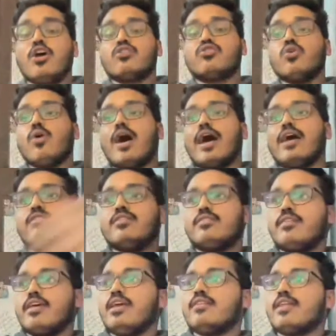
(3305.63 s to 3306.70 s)
Yeah. So
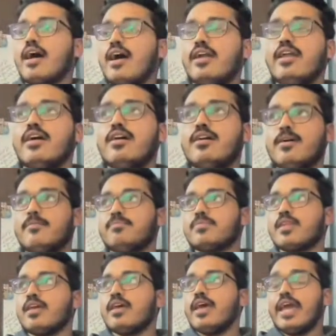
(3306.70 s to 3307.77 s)
I was saying
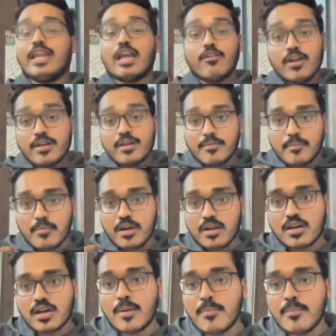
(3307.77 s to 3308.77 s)
that in our